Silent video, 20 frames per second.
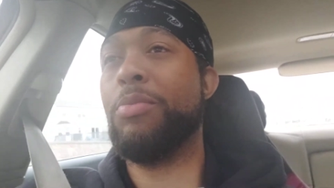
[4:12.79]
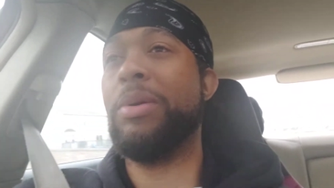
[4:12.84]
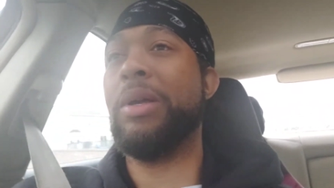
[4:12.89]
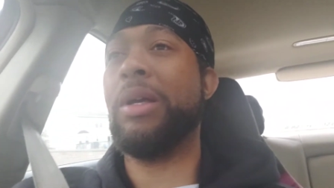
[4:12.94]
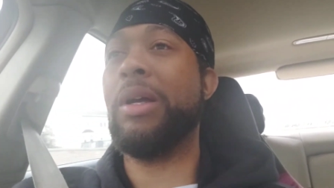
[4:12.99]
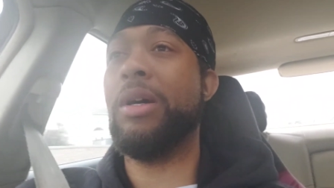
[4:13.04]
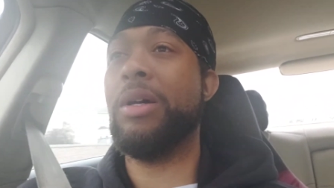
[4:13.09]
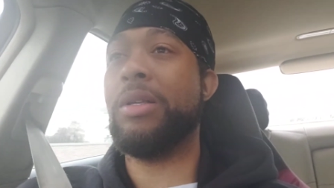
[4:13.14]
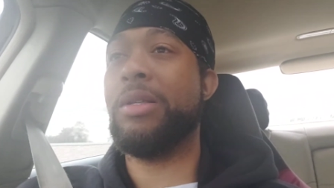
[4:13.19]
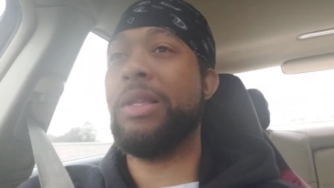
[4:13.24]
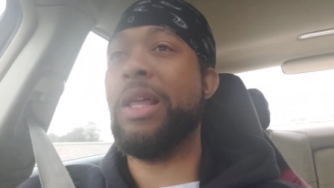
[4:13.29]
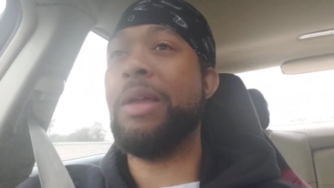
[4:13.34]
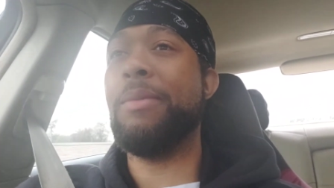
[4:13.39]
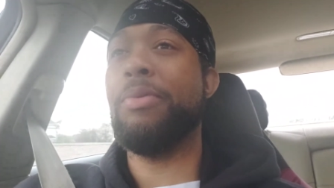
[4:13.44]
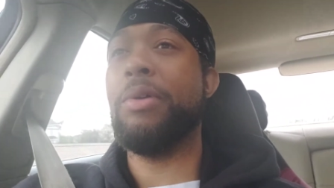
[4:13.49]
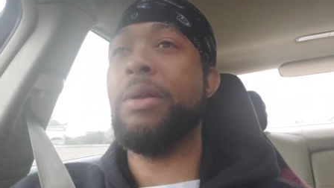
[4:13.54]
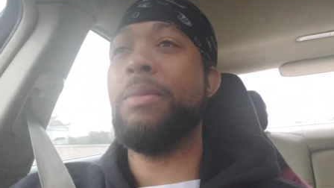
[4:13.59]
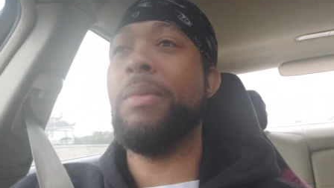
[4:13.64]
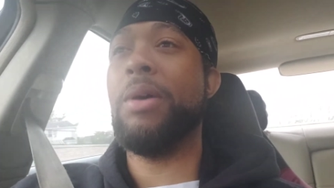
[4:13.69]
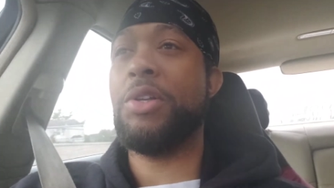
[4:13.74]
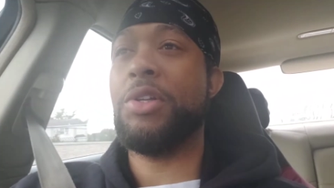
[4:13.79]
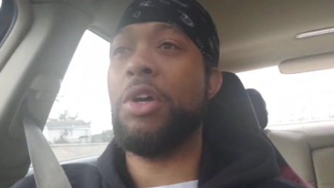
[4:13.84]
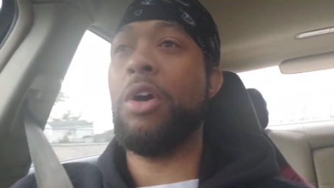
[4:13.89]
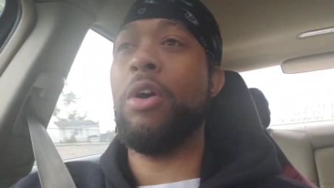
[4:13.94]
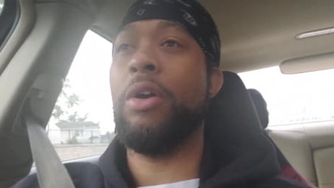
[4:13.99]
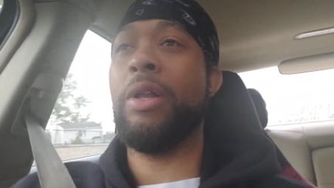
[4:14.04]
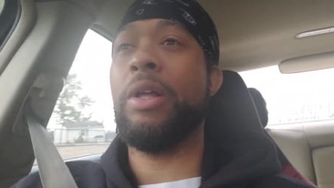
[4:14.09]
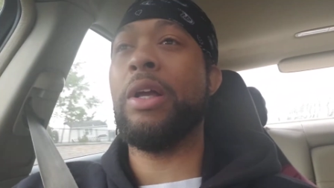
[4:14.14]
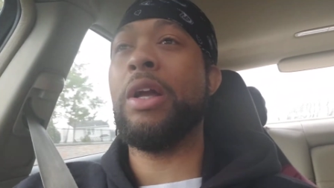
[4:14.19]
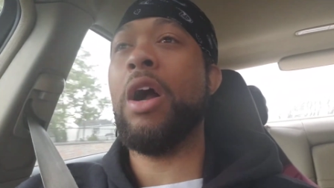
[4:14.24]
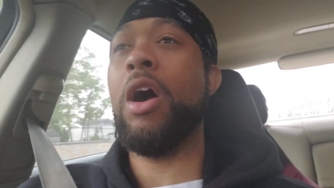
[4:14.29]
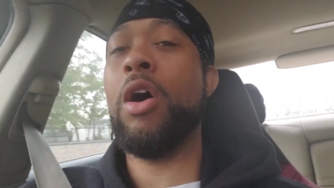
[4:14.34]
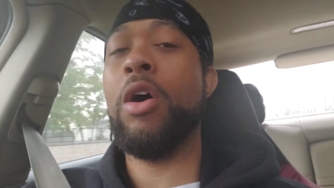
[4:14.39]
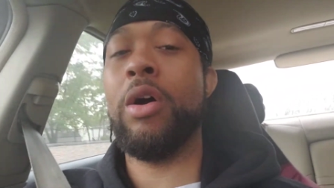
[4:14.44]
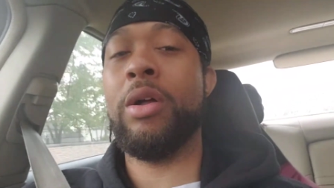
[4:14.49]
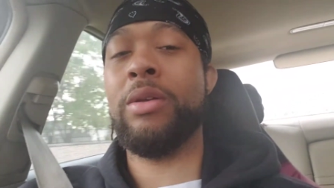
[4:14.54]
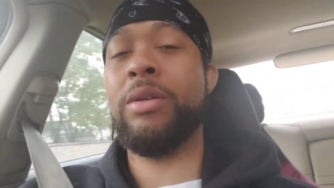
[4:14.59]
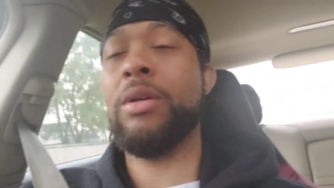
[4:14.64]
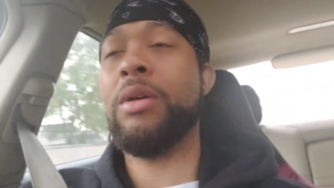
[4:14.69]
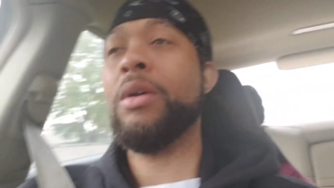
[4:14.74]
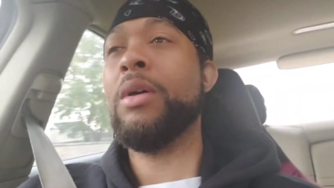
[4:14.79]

because they pretty much are already gone.